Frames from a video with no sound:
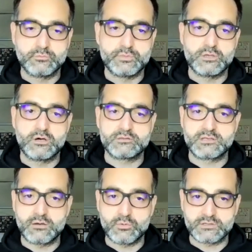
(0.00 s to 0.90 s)
beyond the
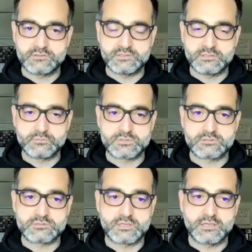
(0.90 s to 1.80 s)
networking teams
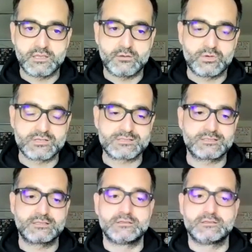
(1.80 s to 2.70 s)
to say, hey, what is
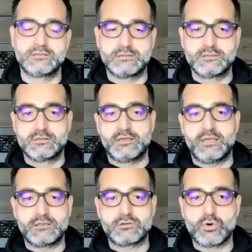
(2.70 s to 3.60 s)
the
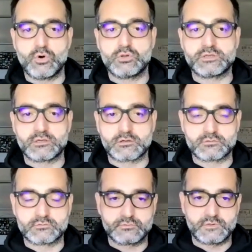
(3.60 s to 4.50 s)
end goal here?